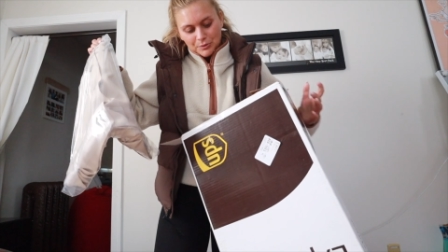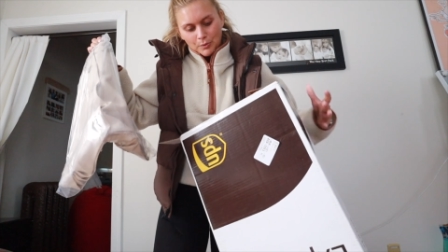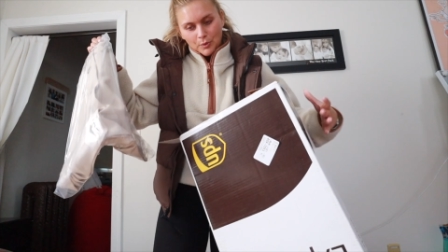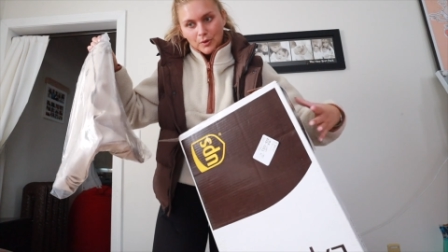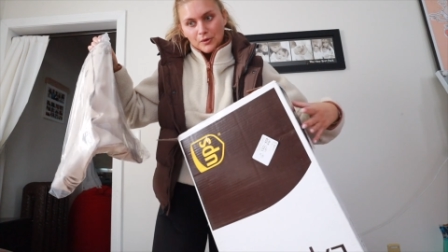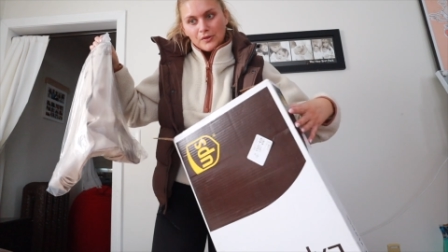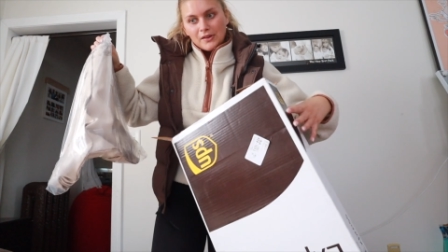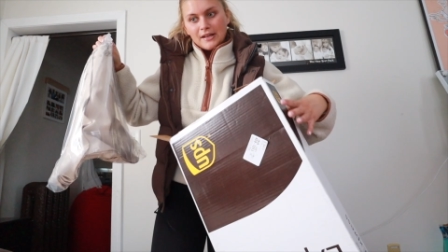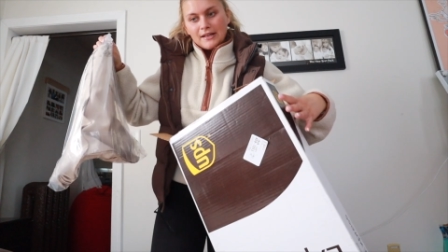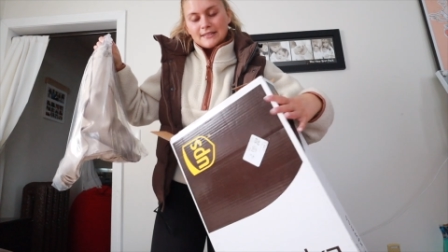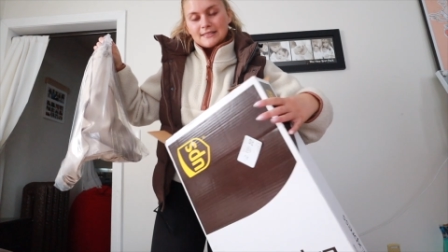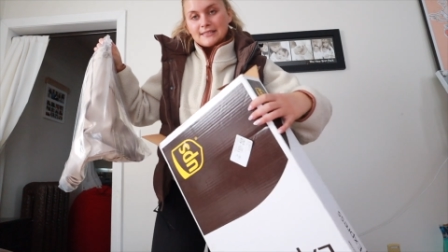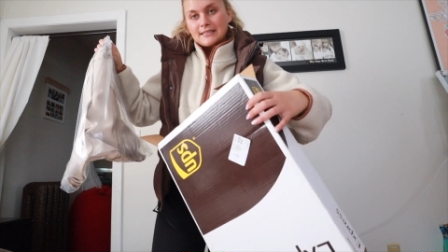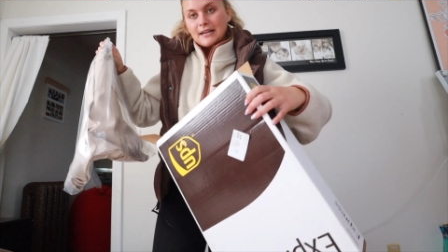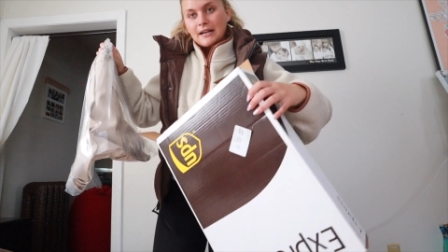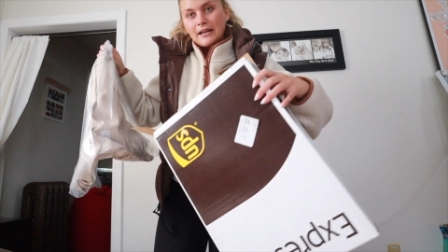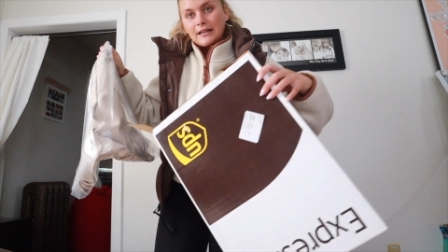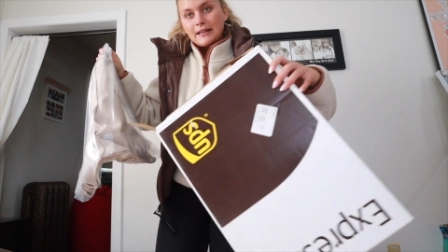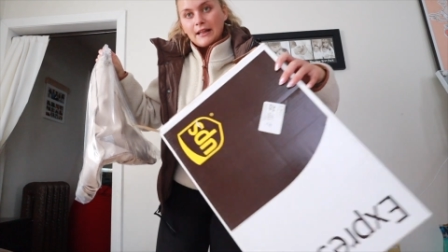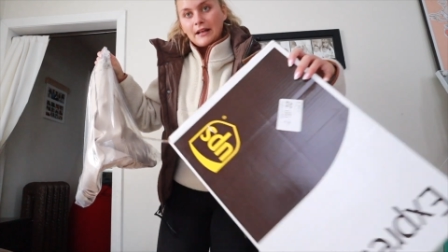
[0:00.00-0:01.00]
wore this
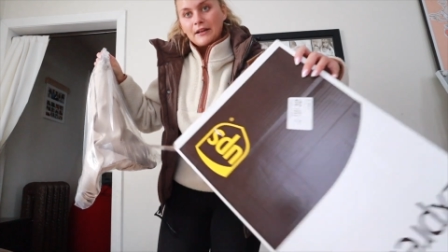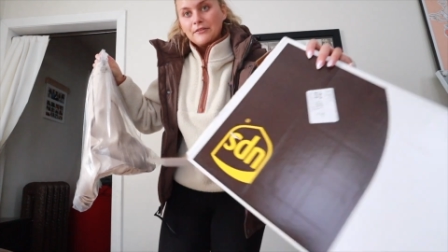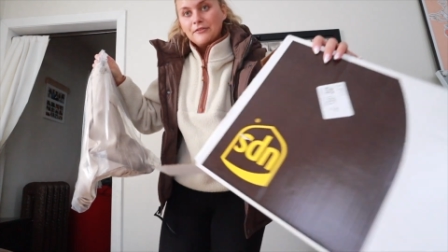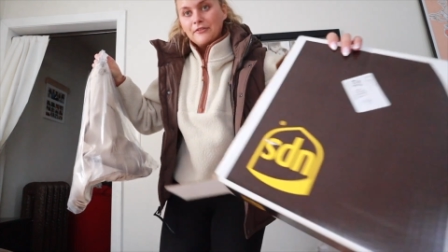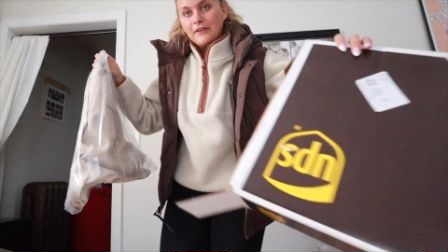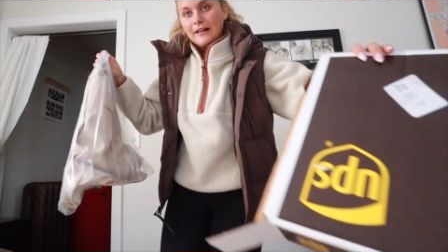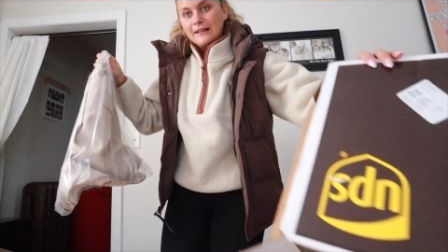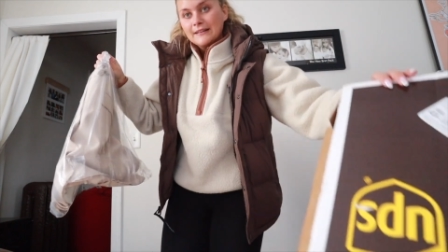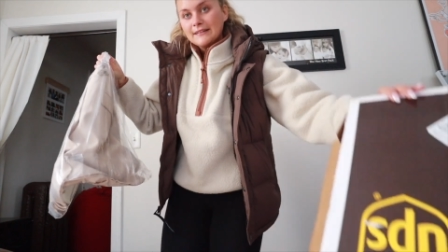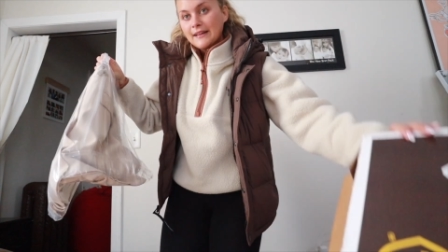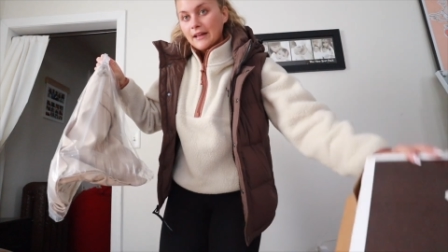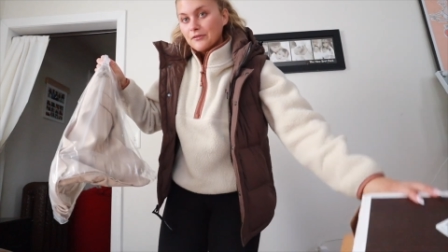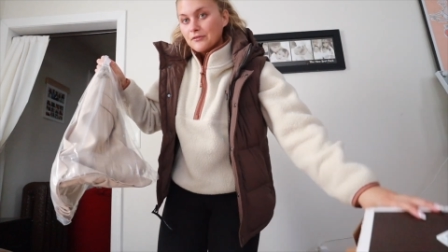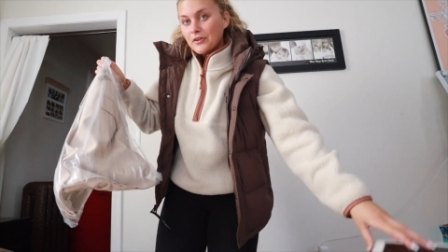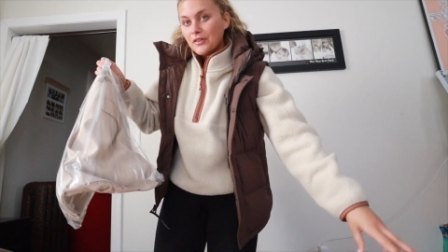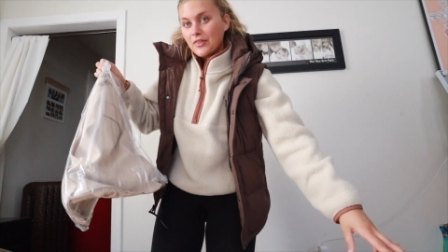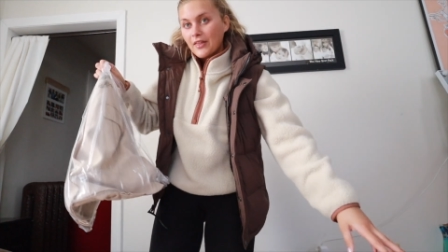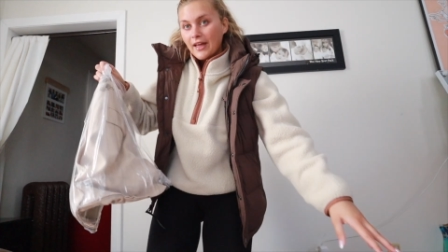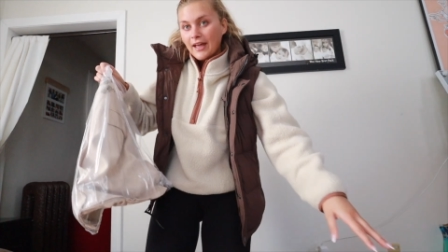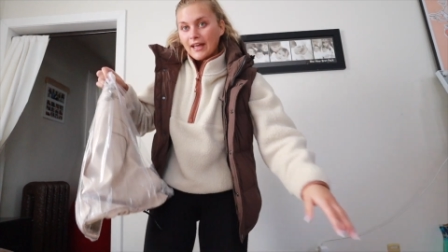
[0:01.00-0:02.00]
and I like fell in love
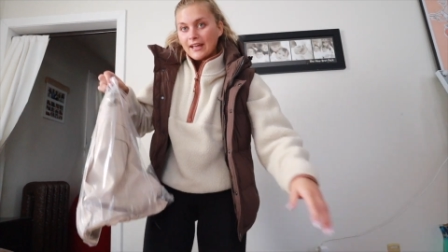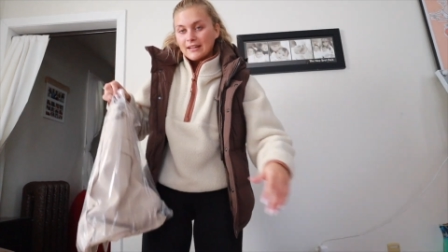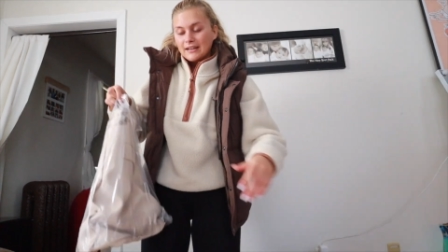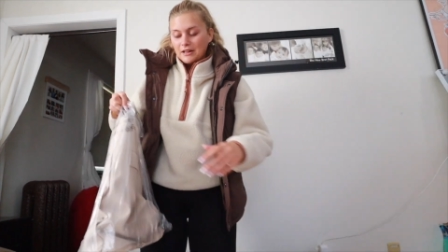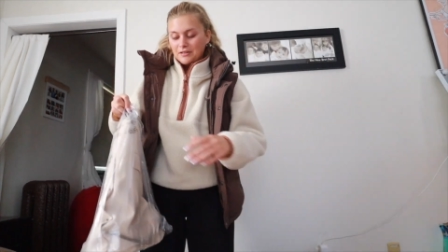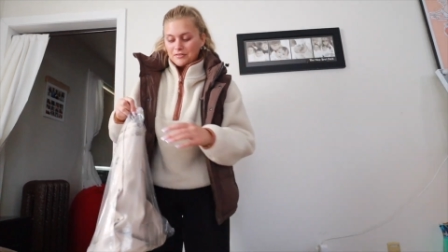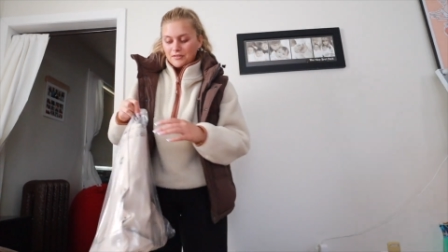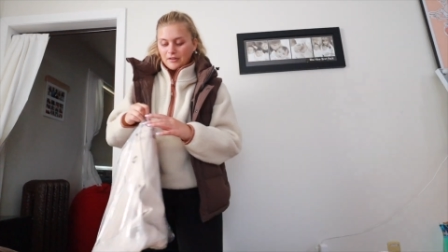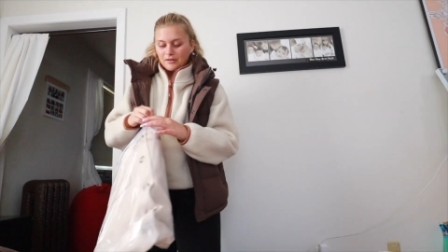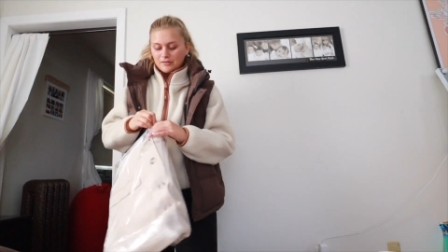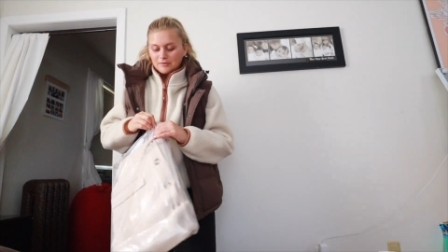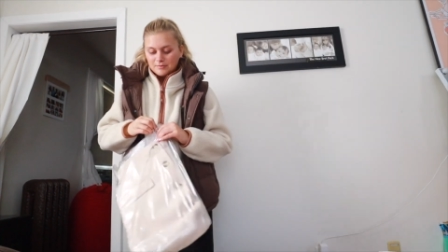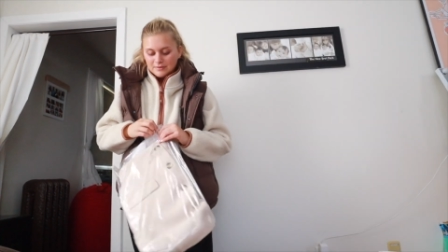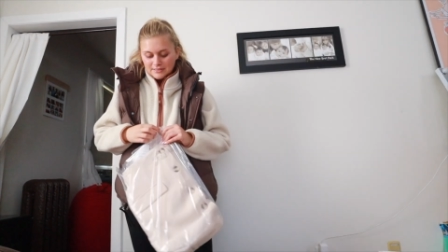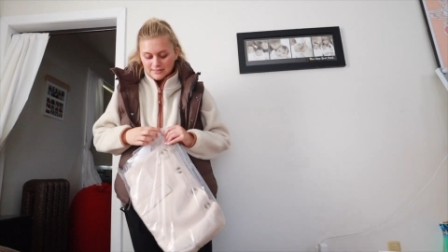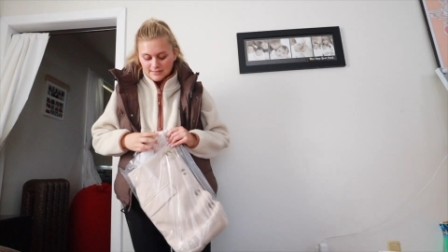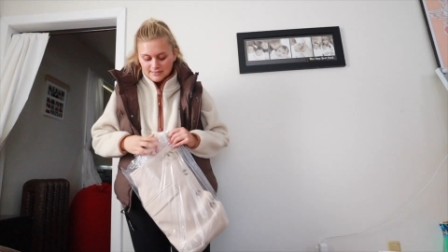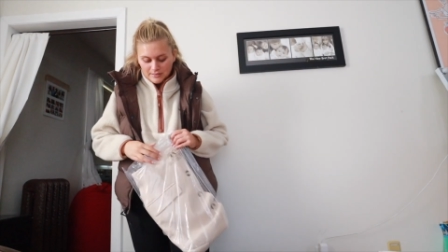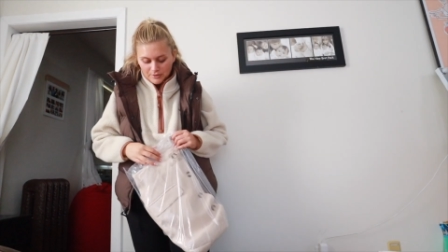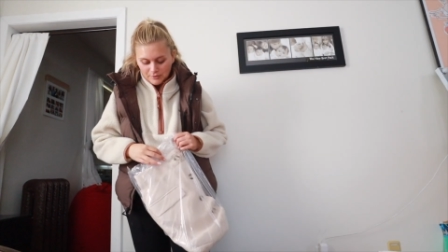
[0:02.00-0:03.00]
with it and I thought it'd be
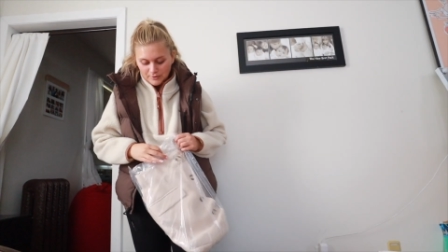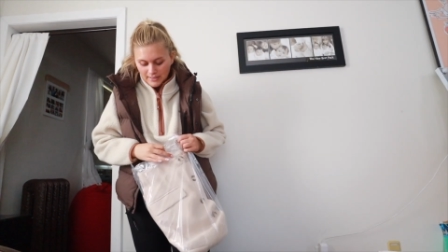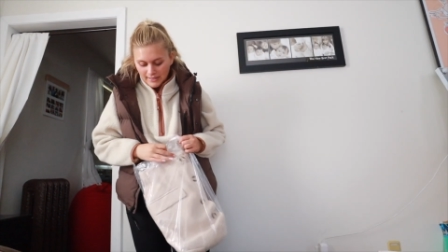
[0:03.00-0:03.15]
so